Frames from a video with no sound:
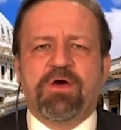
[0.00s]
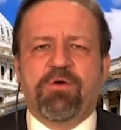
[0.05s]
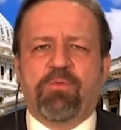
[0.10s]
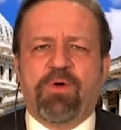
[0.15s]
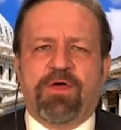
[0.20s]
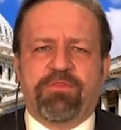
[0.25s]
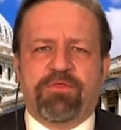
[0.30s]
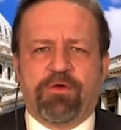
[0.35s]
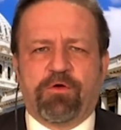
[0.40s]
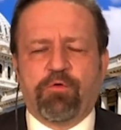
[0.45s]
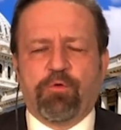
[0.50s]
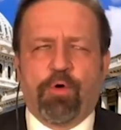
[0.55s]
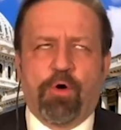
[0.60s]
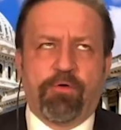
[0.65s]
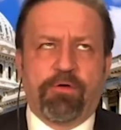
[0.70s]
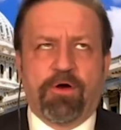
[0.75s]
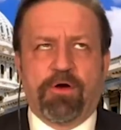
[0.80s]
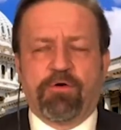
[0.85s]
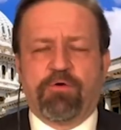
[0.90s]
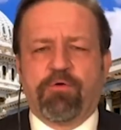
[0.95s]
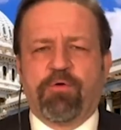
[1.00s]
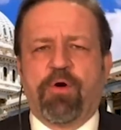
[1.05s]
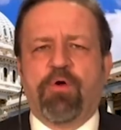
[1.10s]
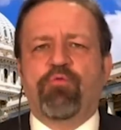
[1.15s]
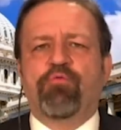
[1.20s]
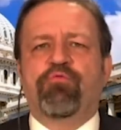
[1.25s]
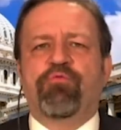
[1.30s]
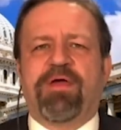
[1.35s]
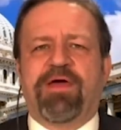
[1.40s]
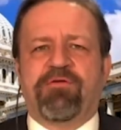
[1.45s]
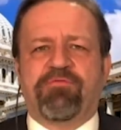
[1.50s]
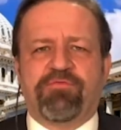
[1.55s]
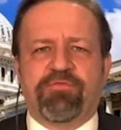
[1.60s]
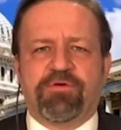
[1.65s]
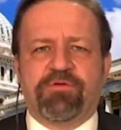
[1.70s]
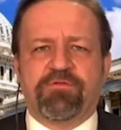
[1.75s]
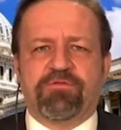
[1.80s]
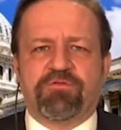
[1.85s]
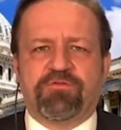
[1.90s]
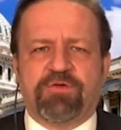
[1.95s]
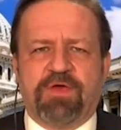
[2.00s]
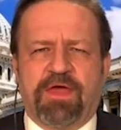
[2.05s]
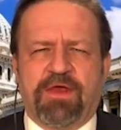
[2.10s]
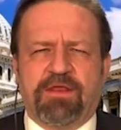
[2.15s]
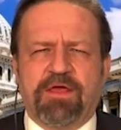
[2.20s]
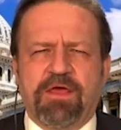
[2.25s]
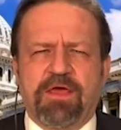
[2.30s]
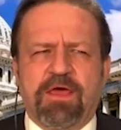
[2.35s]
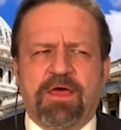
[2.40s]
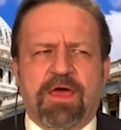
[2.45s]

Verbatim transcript: where the quote unquote reverend said